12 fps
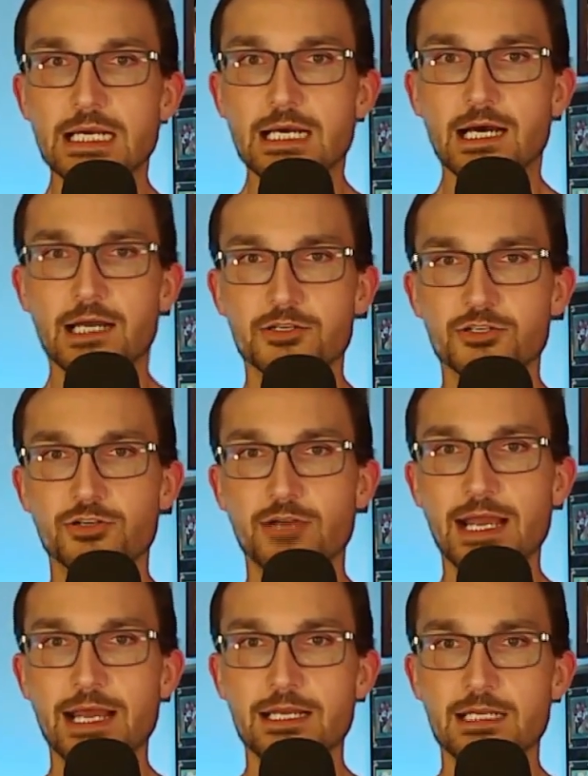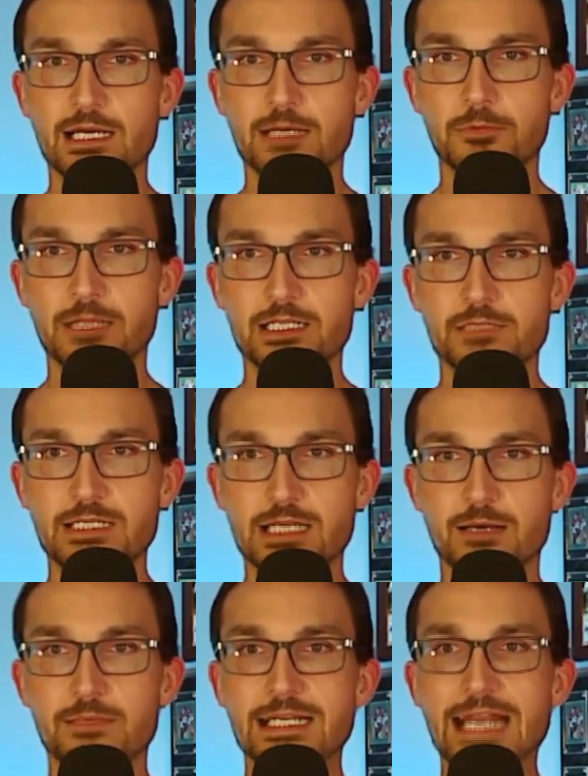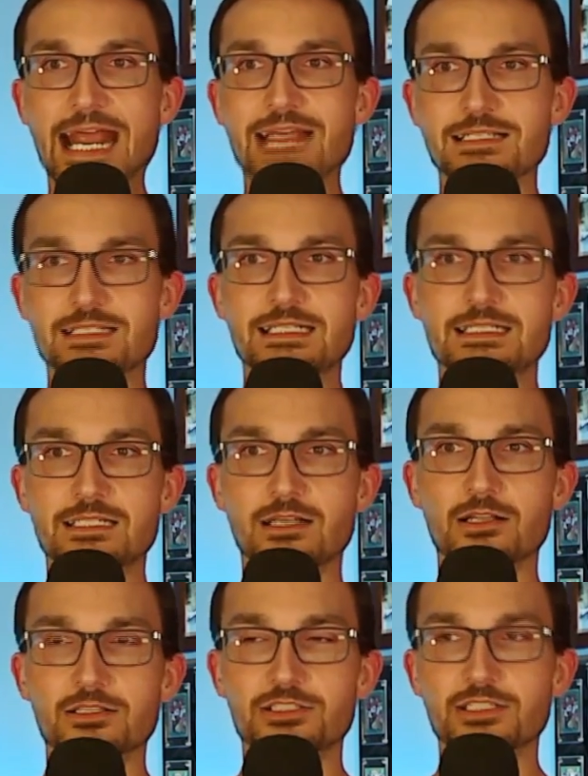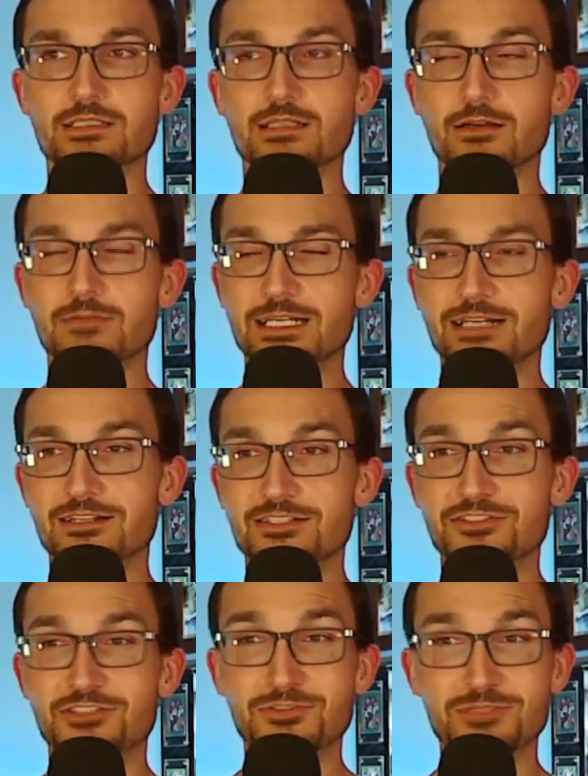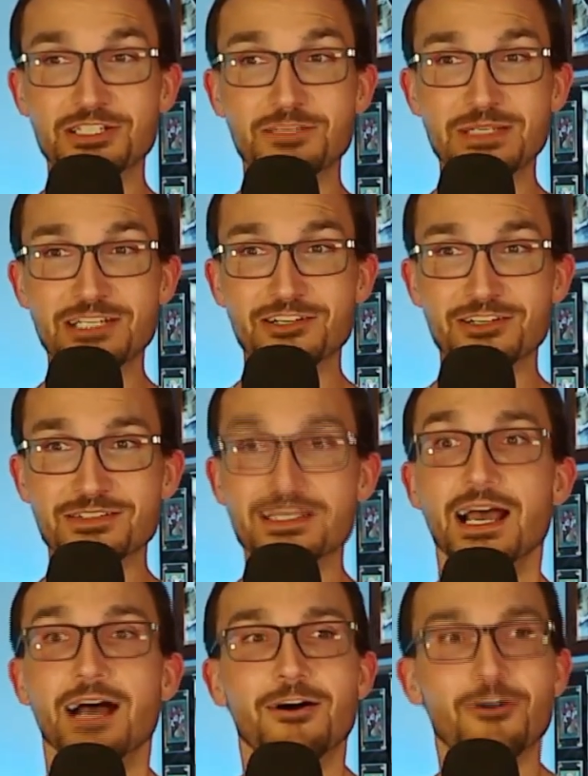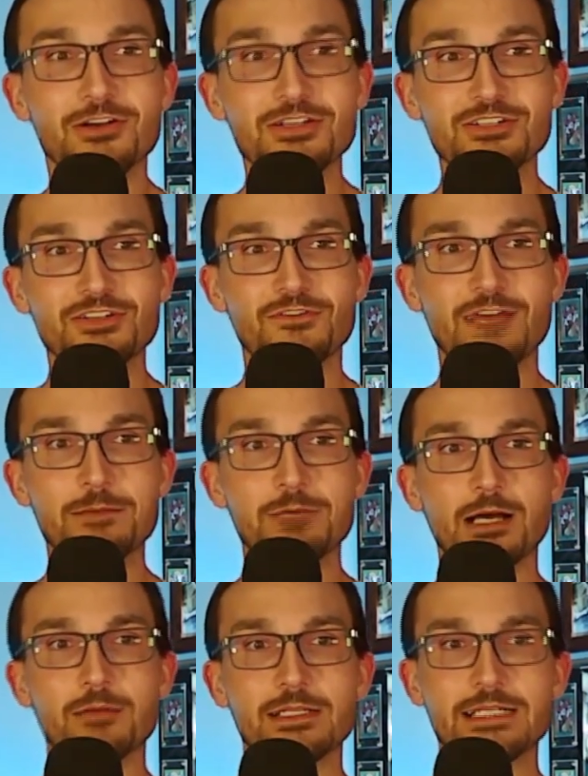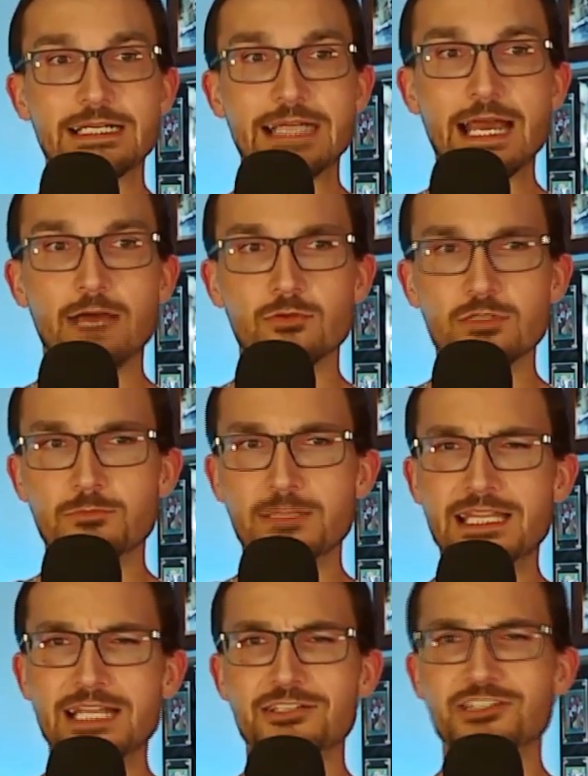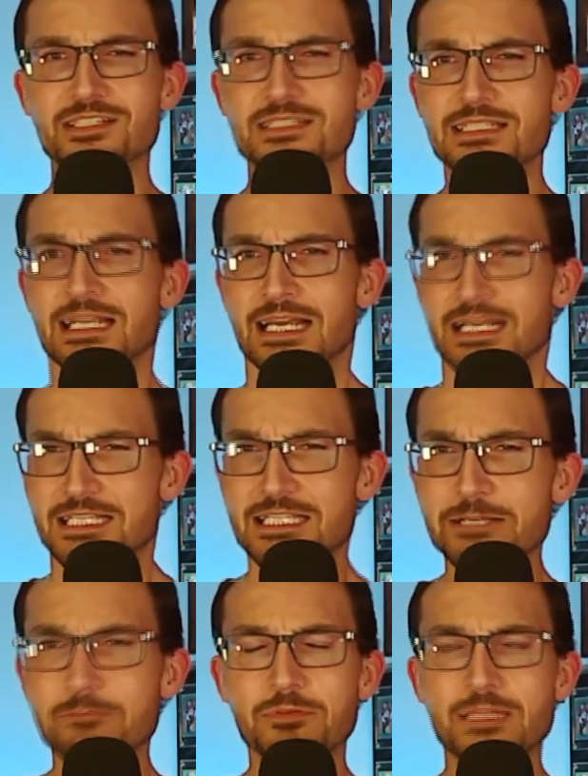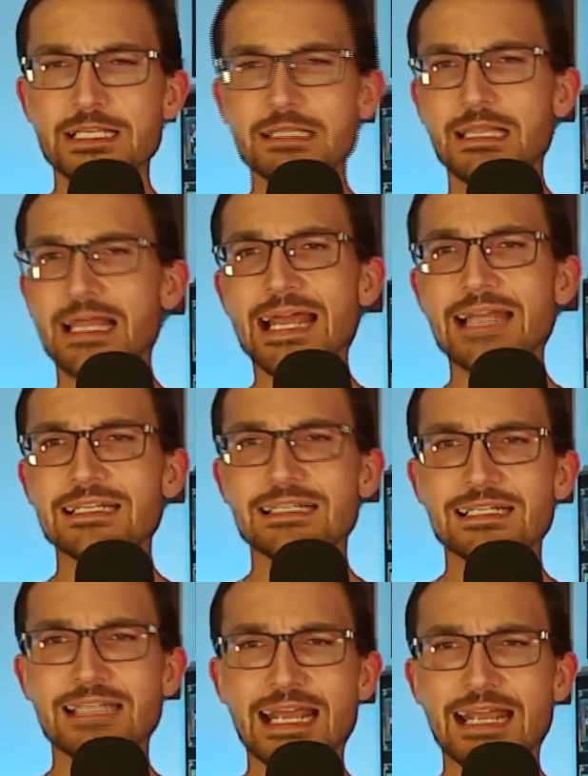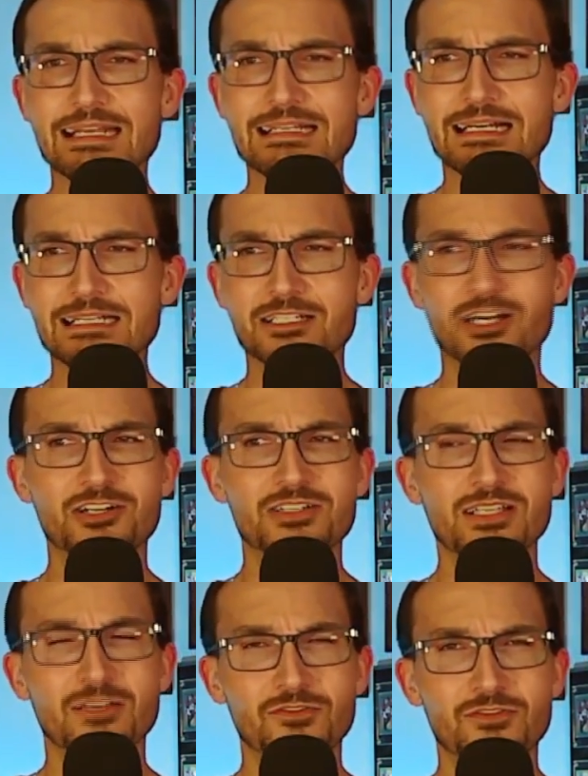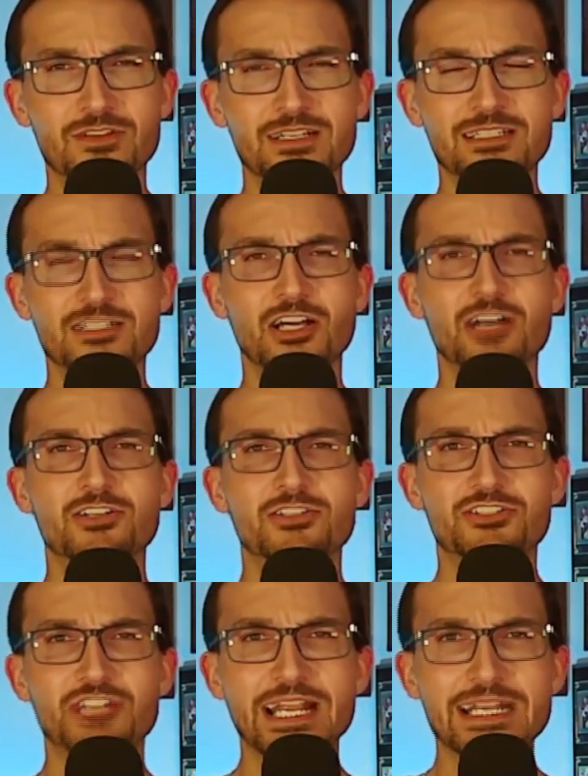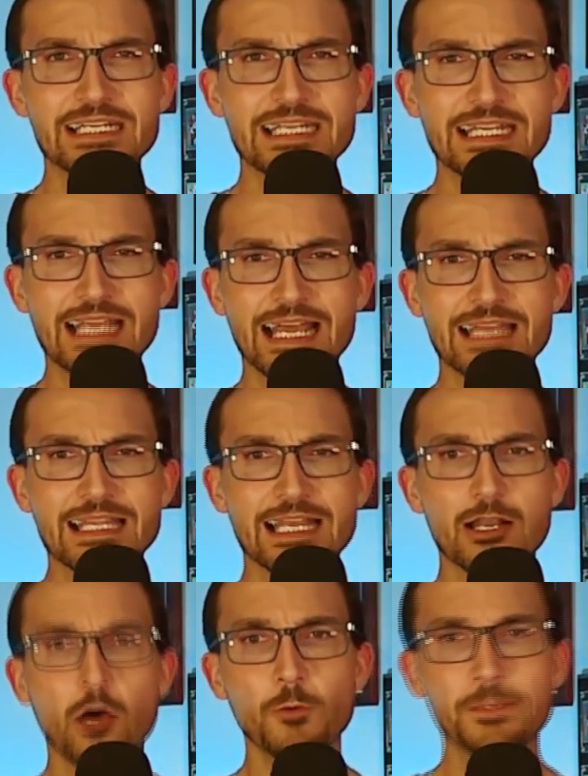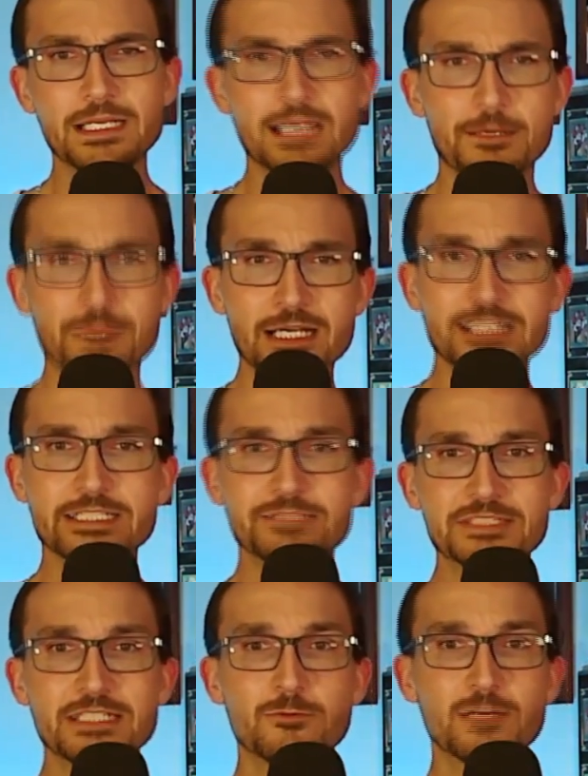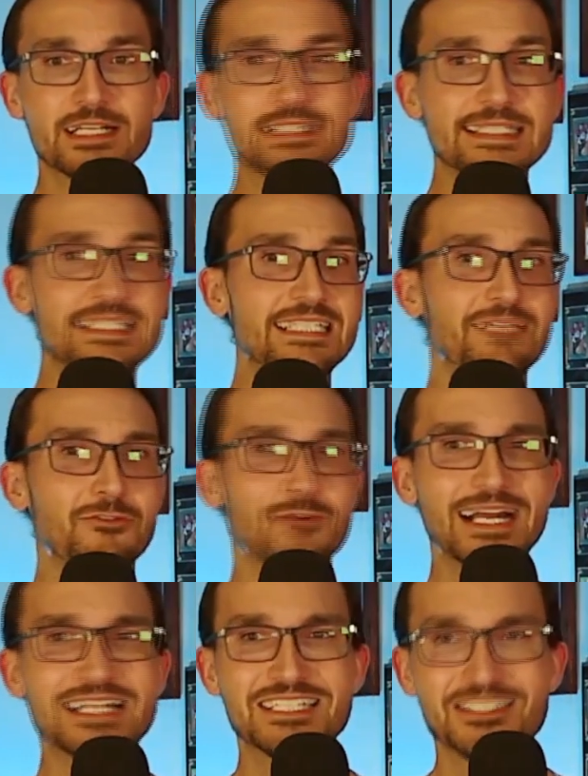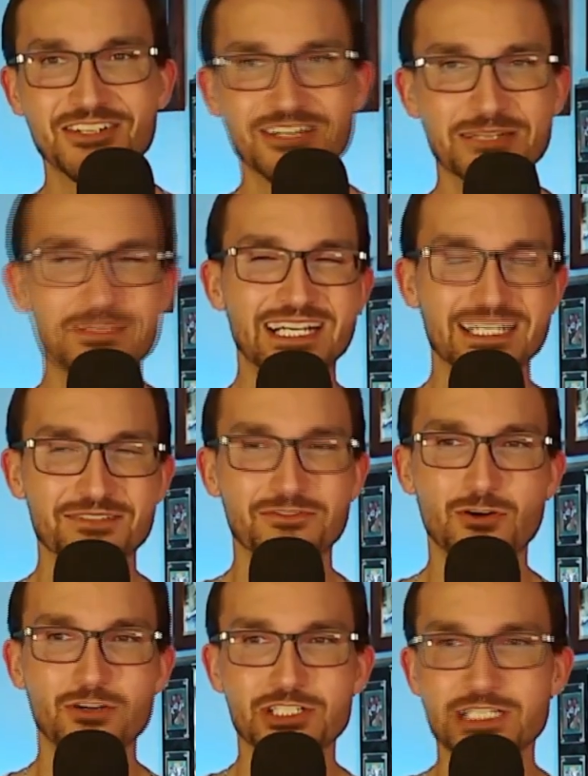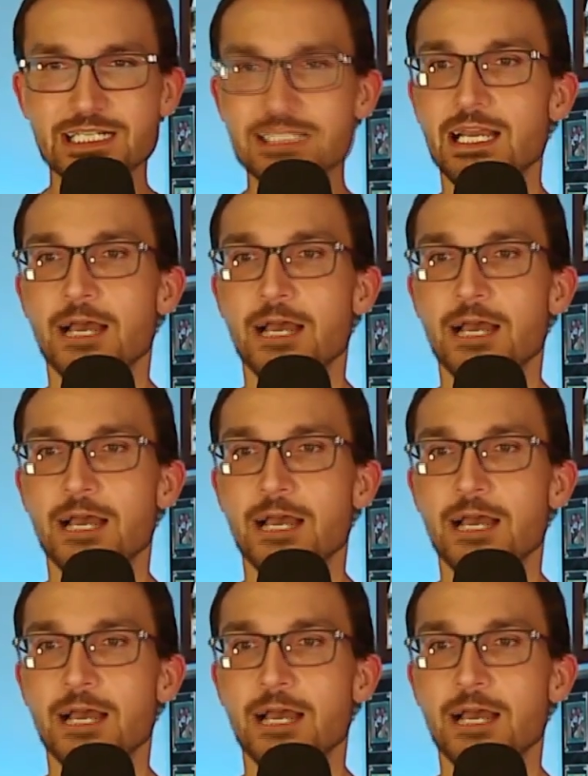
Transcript: Undergrad, planned to become an anesthesiologist. Oh my God, so she was going to be a nurse or a certified public accountant, but then just simply landed and got her JD and then opened up. She was going to work as a civil rights attorney because of course she is.